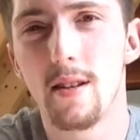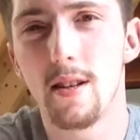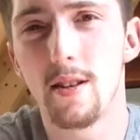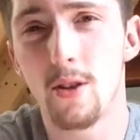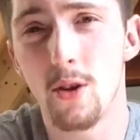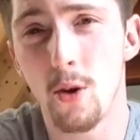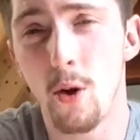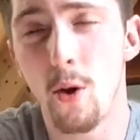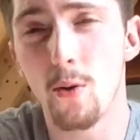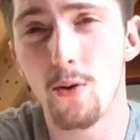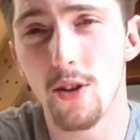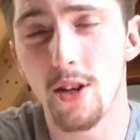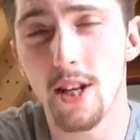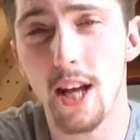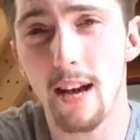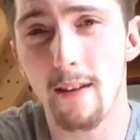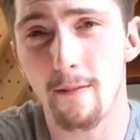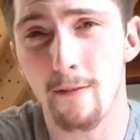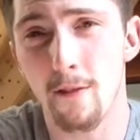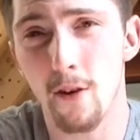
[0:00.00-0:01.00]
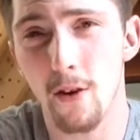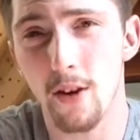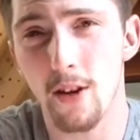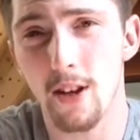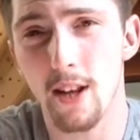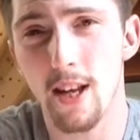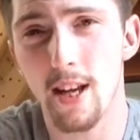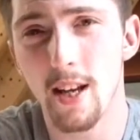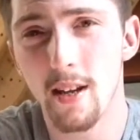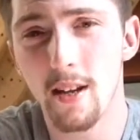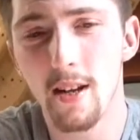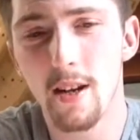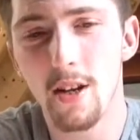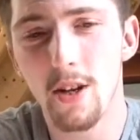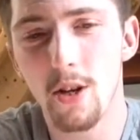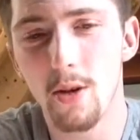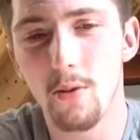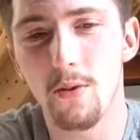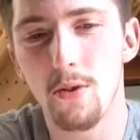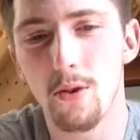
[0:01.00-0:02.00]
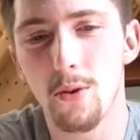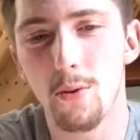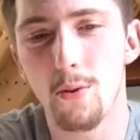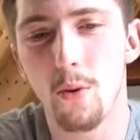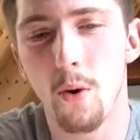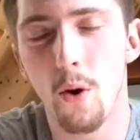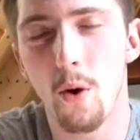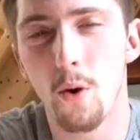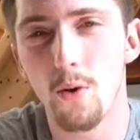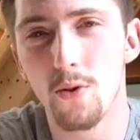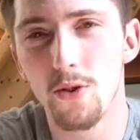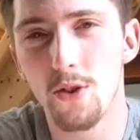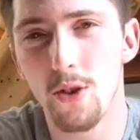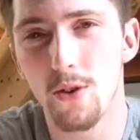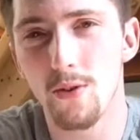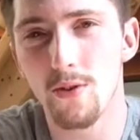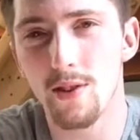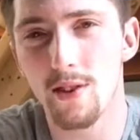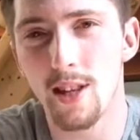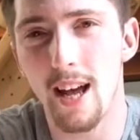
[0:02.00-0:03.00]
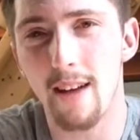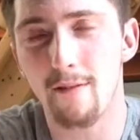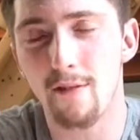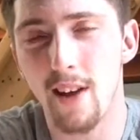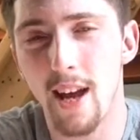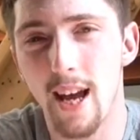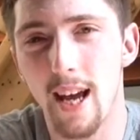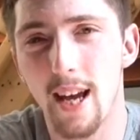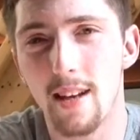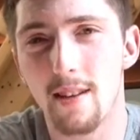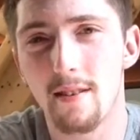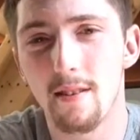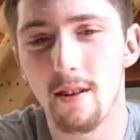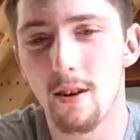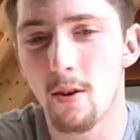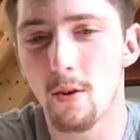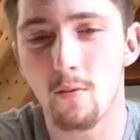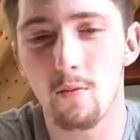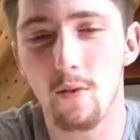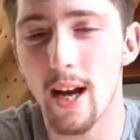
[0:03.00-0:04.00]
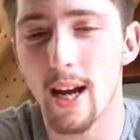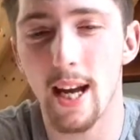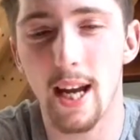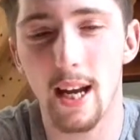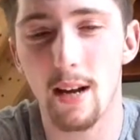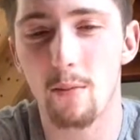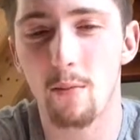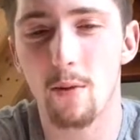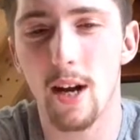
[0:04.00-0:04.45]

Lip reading: You hold the knife vertically. You hold your left hand or right hand,